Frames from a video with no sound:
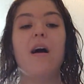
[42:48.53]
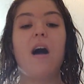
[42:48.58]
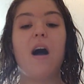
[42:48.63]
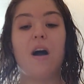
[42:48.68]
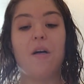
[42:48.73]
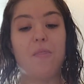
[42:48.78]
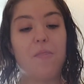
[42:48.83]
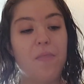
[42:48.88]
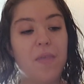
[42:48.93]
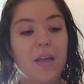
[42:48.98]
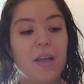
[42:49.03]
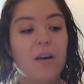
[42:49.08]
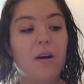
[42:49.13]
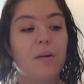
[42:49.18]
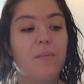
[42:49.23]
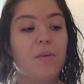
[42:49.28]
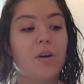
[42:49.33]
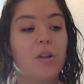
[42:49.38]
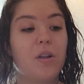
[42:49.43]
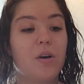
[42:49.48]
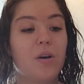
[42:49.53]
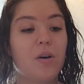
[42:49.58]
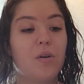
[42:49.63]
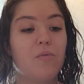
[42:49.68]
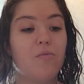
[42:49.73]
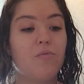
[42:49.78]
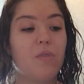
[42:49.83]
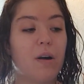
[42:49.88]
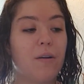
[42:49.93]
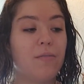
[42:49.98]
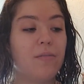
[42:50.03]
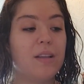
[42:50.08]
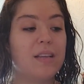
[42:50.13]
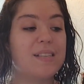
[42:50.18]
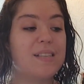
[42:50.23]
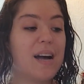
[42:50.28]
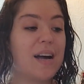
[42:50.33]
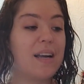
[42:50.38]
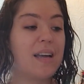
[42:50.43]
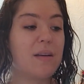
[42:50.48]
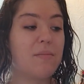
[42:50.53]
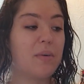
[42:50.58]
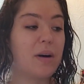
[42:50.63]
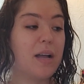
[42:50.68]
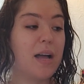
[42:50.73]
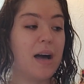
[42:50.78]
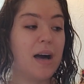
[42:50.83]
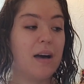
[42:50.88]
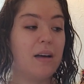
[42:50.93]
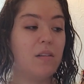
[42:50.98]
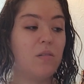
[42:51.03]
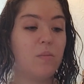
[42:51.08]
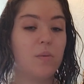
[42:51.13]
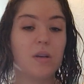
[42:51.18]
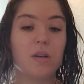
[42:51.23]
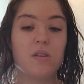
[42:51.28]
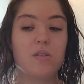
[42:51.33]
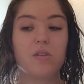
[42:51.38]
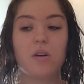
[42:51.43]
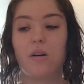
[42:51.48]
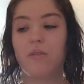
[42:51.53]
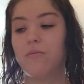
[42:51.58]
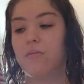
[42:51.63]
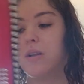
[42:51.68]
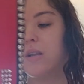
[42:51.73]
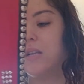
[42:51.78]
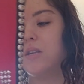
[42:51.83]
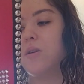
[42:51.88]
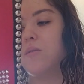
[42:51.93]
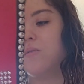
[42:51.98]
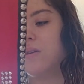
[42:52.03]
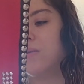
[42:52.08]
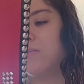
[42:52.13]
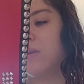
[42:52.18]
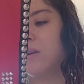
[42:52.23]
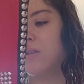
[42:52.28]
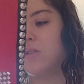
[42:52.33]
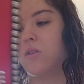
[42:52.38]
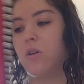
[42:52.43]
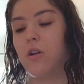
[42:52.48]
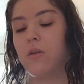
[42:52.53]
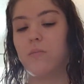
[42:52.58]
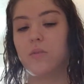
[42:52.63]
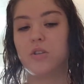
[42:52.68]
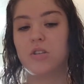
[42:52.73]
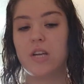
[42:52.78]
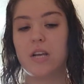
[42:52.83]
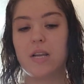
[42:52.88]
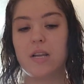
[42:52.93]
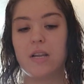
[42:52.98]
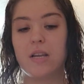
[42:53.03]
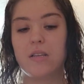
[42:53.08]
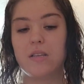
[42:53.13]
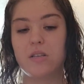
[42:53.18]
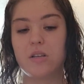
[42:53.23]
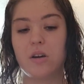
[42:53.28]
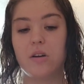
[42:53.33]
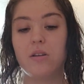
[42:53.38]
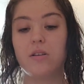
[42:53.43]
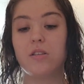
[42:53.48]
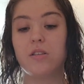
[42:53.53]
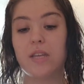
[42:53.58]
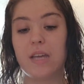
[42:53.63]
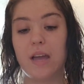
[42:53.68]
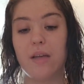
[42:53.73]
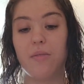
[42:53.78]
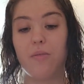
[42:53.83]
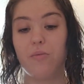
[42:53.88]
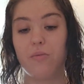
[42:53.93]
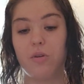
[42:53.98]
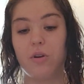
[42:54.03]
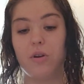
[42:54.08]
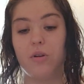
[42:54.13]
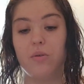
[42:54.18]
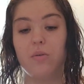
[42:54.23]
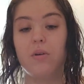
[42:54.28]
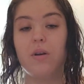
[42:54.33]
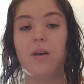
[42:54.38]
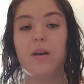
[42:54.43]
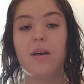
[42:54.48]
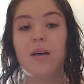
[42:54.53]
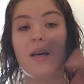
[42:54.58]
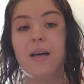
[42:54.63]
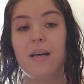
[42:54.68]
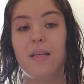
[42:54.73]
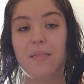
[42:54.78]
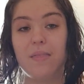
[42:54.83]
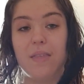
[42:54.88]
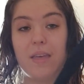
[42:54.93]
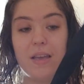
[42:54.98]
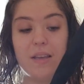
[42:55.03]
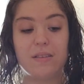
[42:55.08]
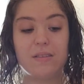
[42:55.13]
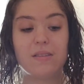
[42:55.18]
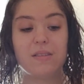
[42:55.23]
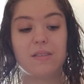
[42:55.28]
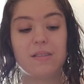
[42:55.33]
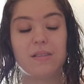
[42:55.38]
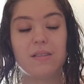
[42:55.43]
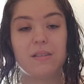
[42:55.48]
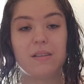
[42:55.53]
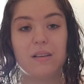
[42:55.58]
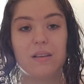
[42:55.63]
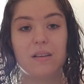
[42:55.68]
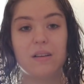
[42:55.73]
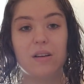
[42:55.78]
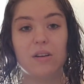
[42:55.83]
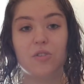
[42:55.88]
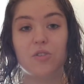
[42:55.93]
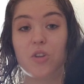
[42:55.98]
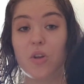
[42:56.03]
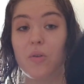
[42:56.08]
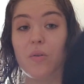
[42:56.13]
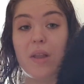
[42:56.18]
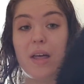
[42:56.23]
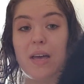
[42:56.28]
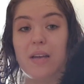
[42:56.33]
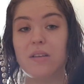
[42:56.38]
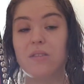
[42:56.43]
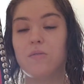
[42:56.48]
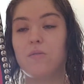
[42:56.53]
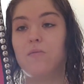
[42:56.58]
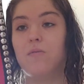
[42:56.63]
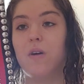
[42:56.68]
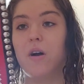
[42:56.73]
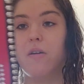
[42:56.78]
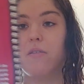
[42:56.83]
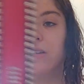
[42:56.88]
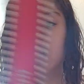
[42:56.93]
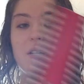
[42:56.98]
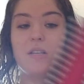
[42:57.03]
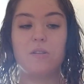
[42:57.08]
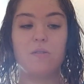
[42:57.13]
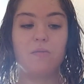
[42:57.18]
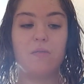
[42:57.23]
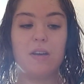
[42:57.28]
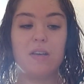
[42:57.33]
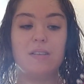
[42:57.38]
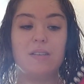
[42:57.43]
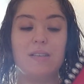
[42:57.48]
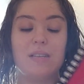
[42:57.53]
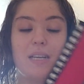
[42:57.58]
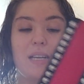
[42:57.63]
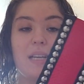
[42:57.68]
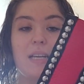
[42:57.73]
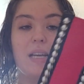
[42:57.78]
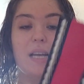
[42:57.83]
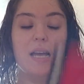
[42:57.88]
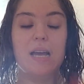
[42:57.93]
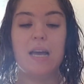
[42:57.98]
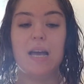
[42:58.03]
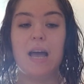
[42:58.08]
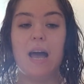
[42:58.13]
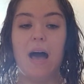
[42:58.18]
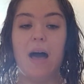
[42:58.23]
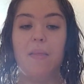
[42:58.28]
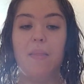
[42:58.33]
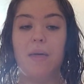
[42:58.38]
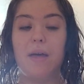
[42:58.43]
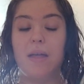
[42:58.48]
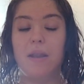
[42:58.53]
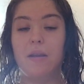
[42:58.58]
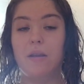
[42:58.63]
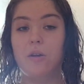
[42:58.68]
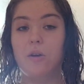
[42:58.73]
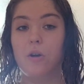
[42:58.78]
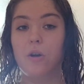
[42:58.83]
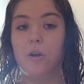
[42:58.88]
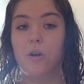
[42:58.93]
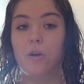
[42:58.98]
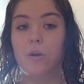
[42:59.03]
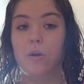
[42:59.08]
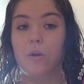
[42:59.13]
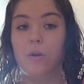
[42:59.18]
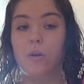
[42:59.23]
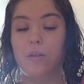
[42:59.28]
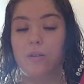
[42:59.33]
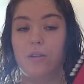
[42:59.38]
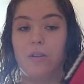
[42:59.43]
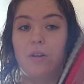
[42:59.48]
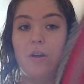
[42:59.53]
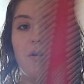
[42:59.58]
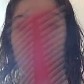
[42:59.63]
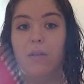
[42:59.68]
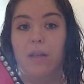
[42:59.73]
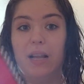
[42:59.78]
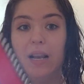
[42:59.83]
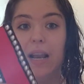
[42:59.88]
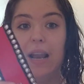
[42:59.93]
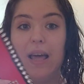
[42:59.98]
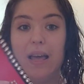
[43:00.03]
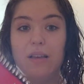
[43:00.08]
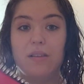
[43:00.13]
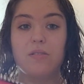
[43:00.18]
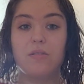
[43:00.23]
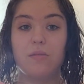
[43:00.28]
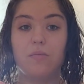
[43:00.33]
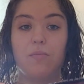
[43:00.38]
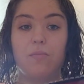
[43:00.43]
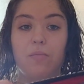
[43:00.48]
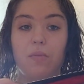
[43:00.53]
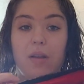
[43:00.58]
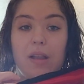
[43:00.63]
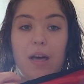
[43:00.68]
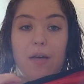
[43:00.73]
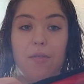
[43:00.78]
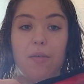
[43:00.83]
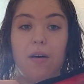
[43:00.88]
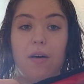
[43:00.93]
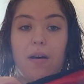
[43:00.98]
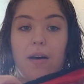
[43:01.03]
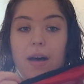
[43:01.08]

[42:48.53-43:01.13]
I think I'm going to roughly tack it by hand because I really don't think my sewing machine is going to get through this 2 layers of fur and interfacing, and then, you know, like layers of leather